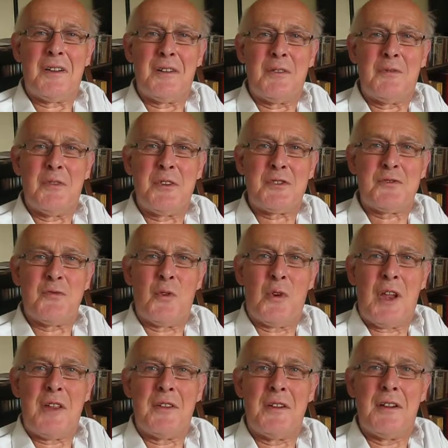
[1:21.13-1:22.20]
first of
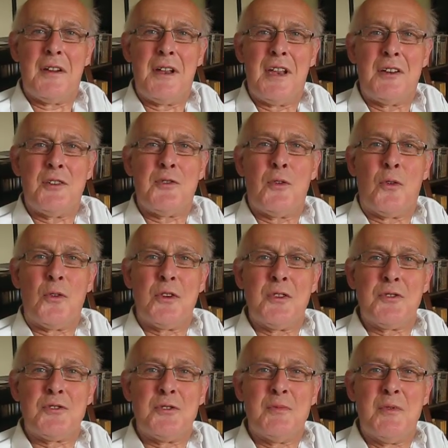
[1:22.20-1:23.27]
all, I think, an
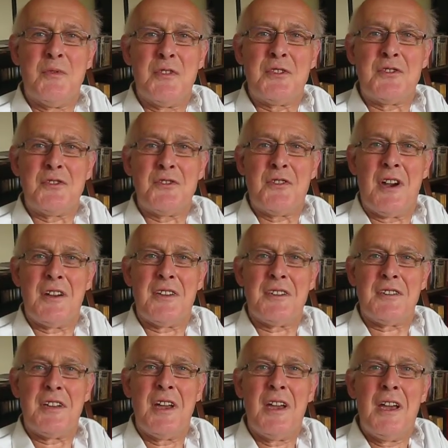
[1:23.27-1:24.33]
editorial supervision
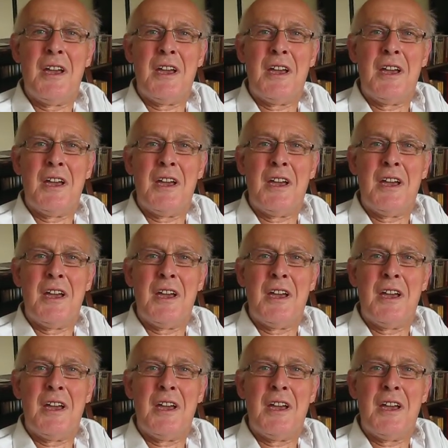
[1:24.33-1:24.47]
credit